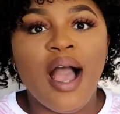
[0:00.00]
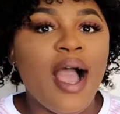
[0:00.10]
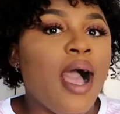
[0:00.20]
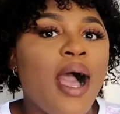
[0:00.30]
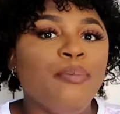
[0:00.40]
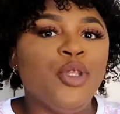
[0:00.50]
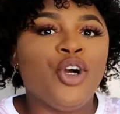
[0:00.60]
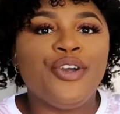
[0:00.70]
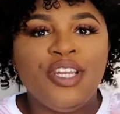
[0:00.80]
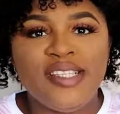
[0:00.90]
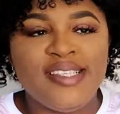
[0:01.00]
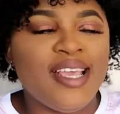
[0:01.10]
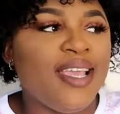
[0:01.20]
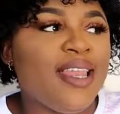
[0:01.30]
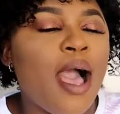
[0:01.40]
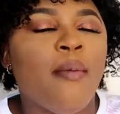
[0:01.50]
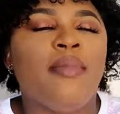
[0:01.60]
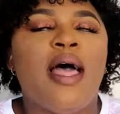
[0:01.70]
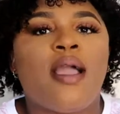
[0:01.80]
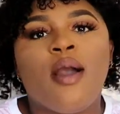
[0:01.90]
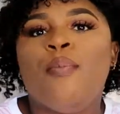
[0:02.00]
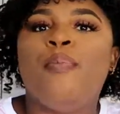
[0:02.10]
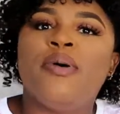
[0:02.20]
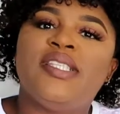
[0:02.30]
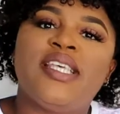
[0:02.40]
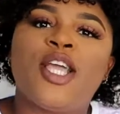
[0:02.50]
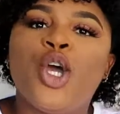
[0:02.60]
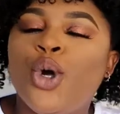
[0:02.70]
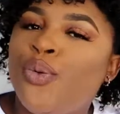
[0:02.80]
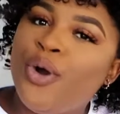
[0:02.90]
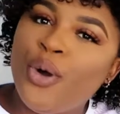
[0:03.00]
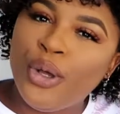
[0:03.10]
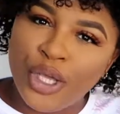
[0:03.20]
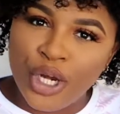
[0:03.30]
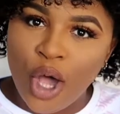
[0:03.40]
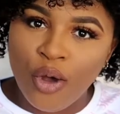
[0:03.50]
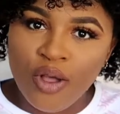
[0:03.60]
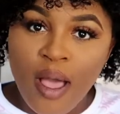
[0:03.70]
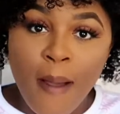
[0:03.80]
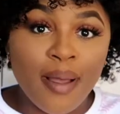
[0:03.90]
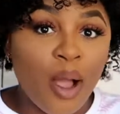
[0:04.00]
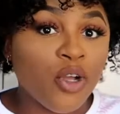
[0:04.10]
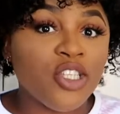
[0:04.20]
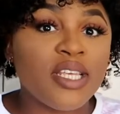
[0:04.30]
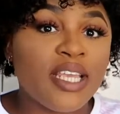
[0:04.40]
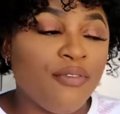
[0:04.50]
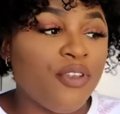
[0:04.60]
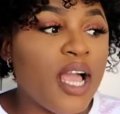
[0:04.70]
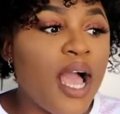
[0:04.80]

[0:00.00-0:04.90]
I, I'm not going to say that I'm like a boutique guru, you know. But I want to give you